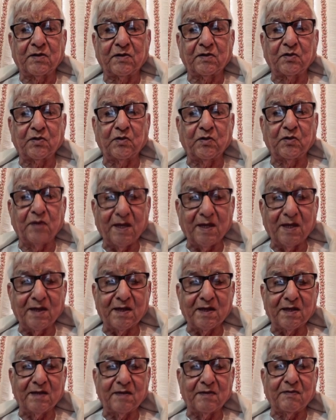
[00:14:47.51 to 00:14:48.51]
to
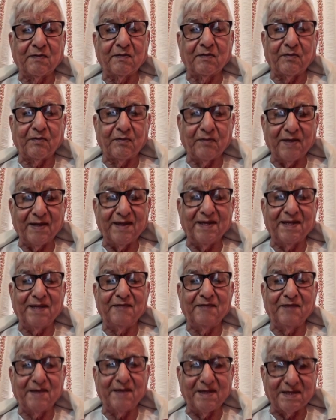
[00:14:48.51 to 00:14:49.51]
learn very,
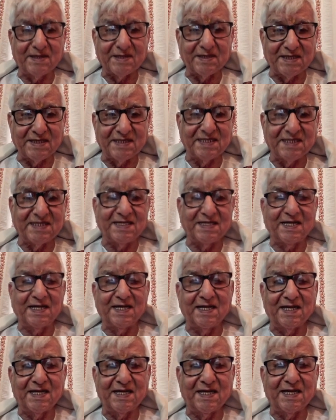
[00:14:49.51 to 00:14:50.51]
very
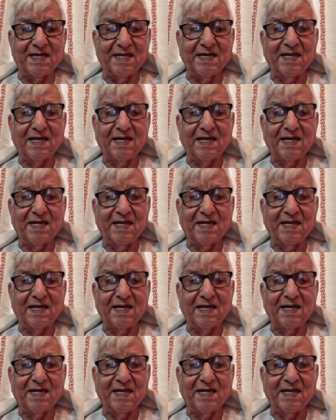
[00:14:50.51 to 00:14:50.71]
sincerely,